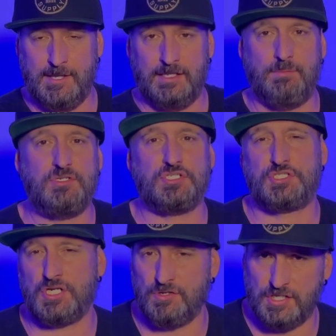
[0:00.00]
let me just
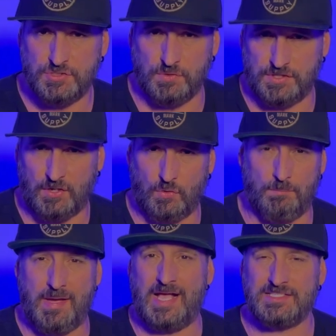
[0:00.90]
share this with that whole
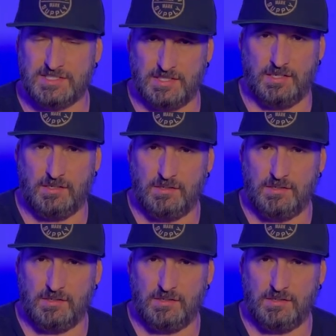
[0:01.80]
mask thing.